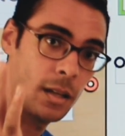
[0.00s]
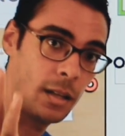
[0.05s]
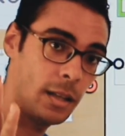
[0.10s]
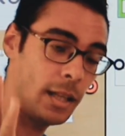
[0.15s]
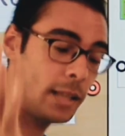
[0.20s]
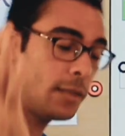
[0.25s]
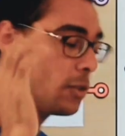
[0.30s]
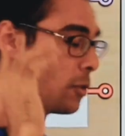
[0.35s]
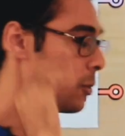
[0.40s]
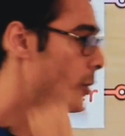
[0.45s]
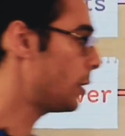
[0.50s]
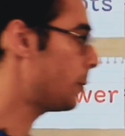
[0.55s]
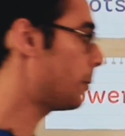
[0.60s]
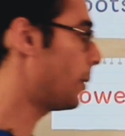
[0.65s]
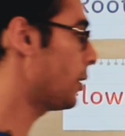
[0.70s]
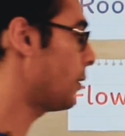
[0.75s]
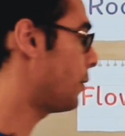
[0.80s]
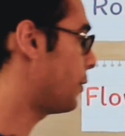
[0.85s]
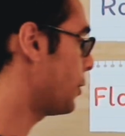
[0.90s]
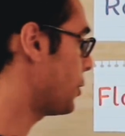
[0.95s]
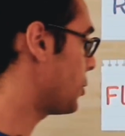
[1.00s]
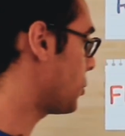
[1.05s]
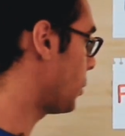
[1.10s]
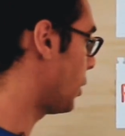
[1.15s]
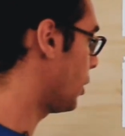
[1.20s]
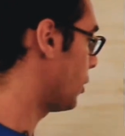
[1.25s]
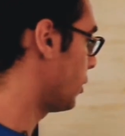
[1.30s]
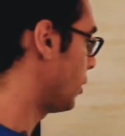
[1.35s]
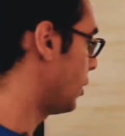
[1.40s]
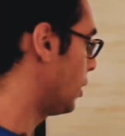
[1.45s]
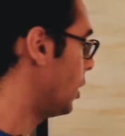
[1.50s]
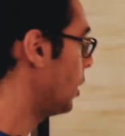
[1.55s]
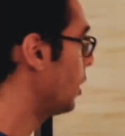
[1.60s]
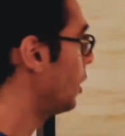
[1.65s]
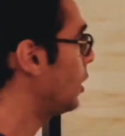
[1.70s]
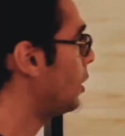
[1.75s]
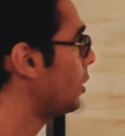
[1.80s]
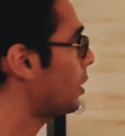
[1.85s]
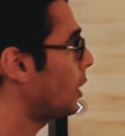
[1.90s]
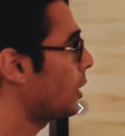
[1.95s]
Let's start by the first one.
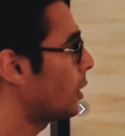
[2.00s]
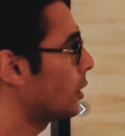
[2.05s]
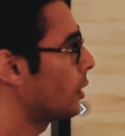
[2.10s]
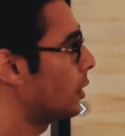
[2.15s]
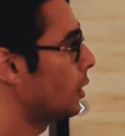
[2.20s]
Okay.